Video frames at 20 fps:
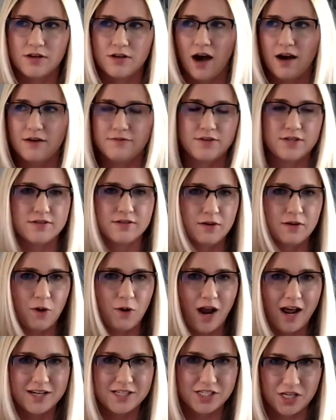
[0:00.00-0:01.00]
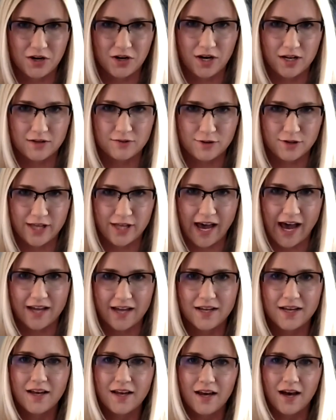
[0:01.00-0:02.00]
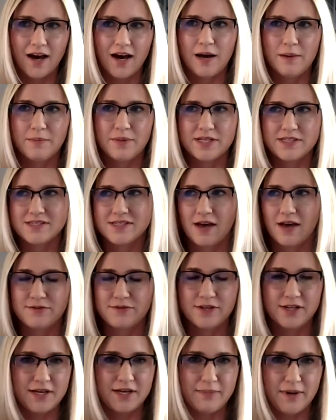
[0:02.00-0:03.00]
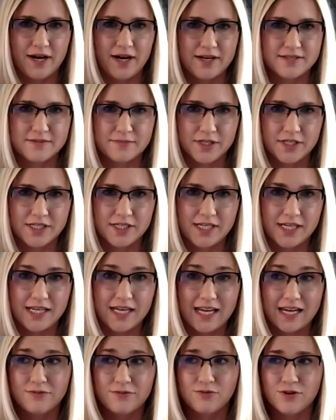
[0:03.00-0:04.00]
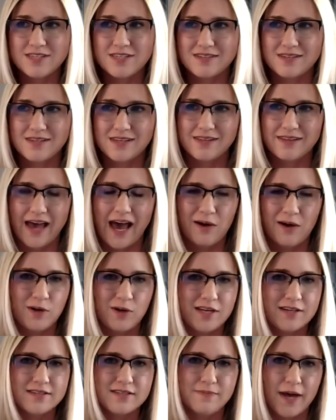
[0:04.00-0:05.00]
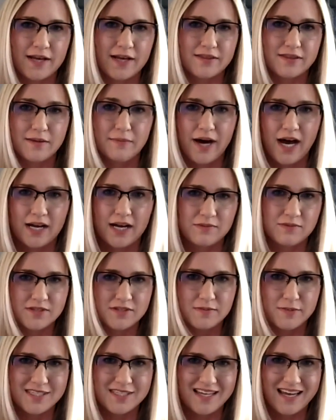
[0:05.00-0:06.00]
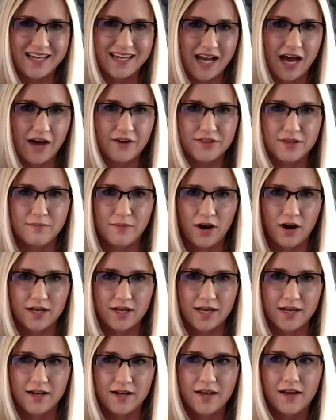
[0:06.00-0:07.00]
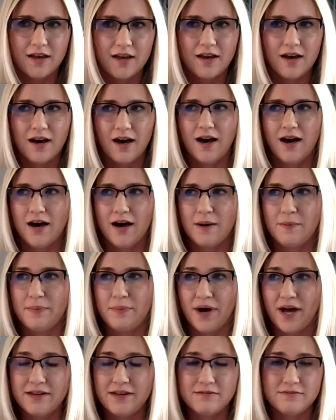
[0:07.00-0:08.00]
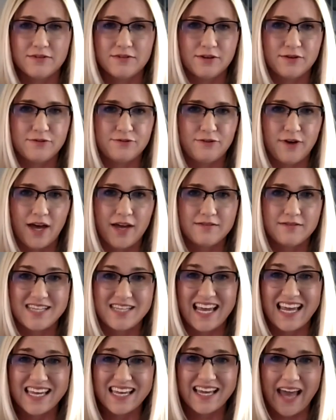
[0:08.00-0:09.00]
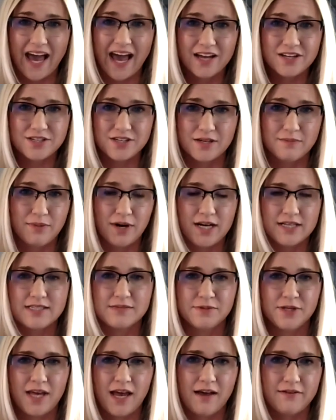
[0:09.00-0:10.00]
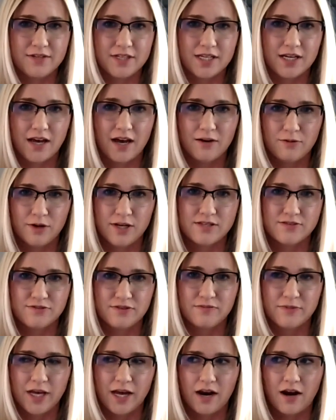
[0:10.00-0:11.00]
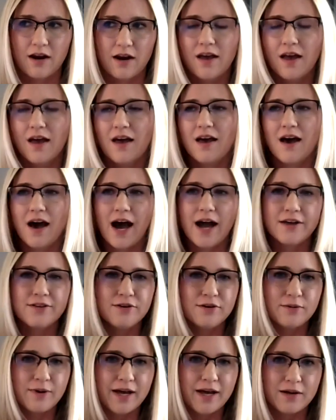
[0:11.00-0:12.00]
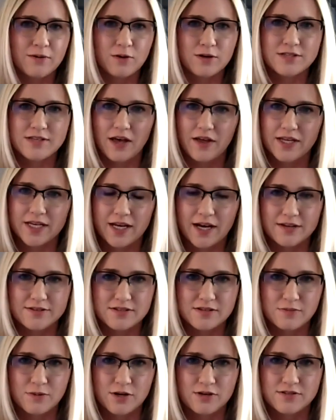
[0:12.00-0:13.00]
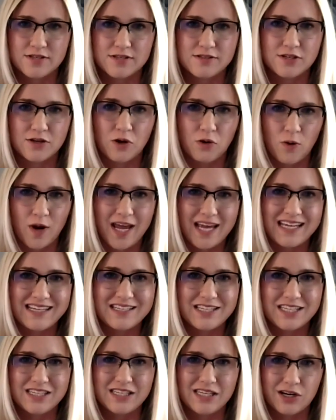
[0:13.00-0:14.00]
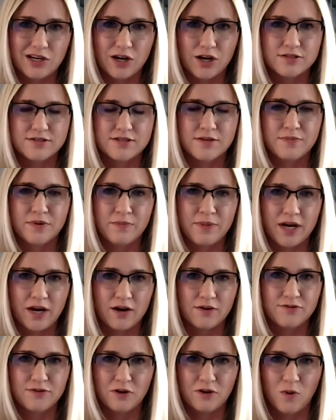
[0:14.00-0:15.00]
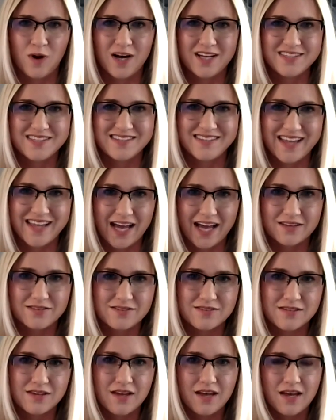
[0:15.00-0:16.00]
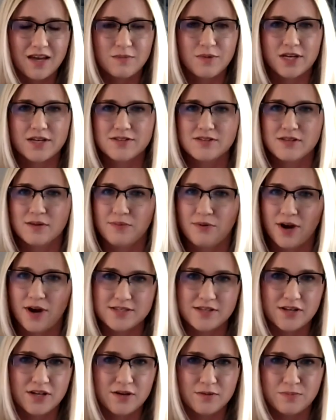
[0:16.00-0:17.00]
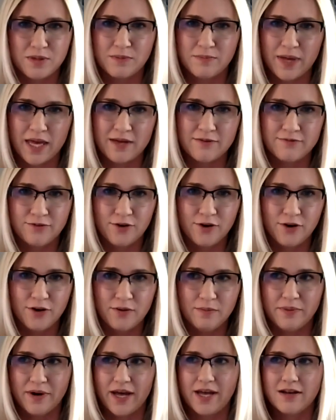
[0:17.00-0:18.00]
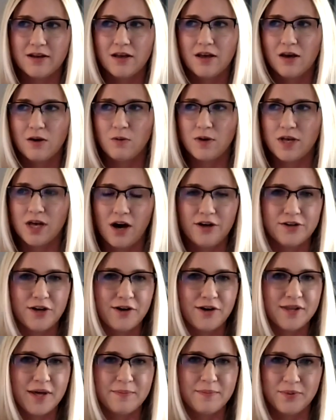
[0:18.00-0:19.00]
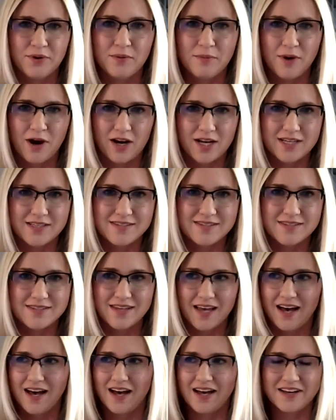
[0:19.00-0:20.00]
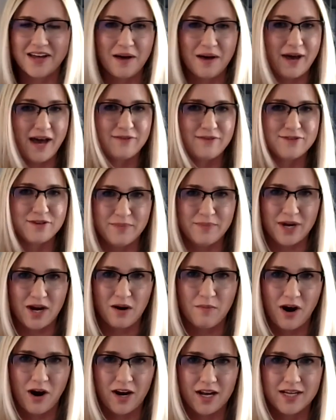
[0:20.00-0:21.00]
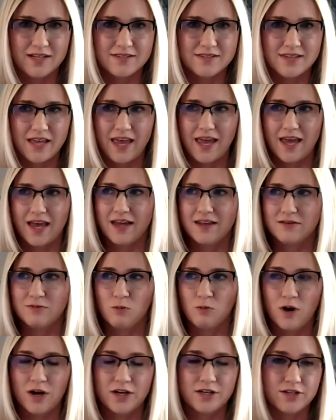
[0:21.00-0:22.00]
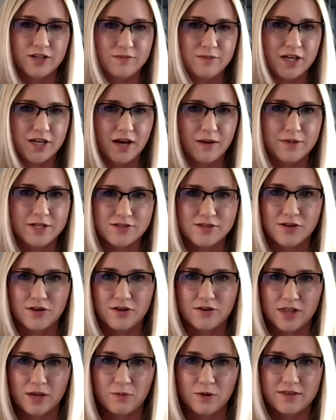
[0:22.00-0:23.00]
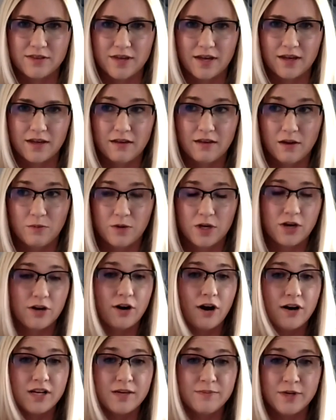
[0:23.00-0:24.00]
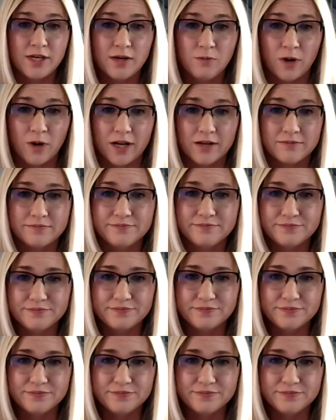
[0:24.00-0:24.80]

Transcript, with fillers: which obviously we're not cheering for that, but it's definitely a possibility. And if we see that, we expect the bottoms to be taken out in the market, but the Fed taking action and possibly having to cut rates from there. Either way, we're telling customers it's a great year to prepare for what's next because the present could be painful, but we all know that bull markets come after bear markets, and one could be coming sooner than we think. We could already be in one.